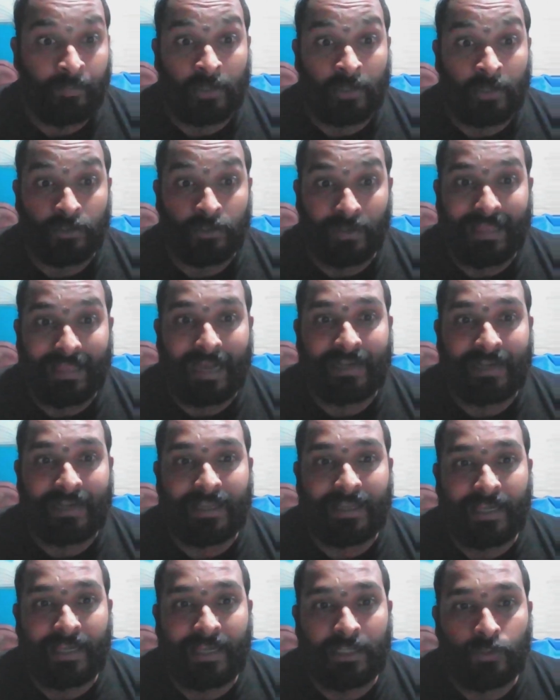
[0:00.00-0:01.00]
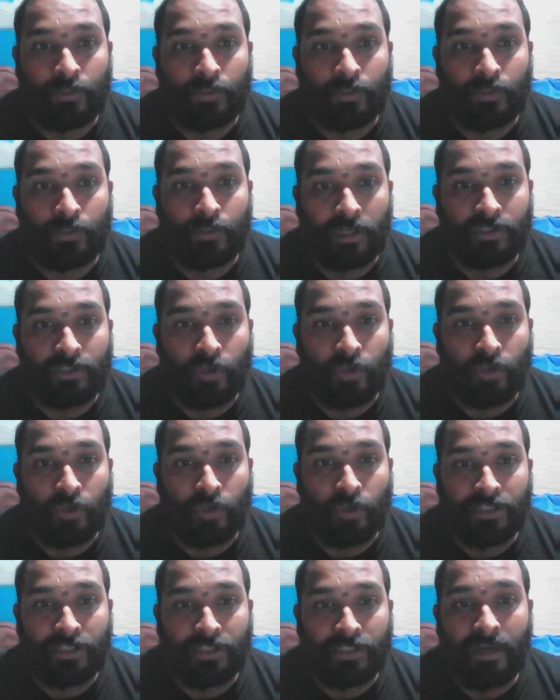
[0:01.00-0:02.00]
So in that case, what is your order,
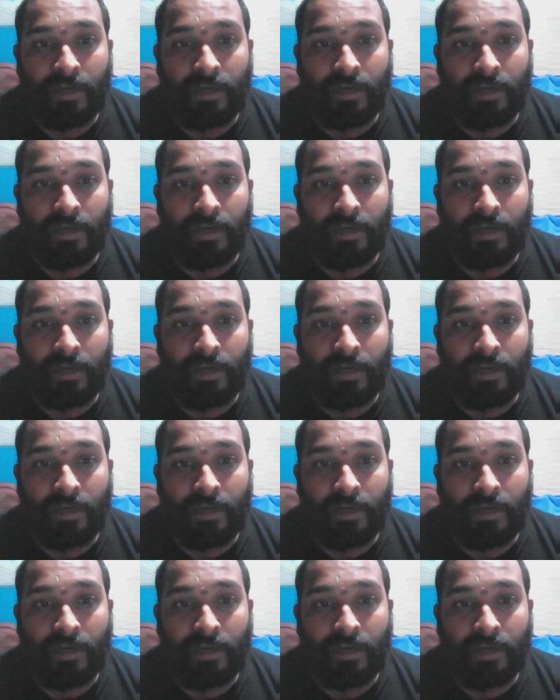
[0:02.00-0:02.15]
children?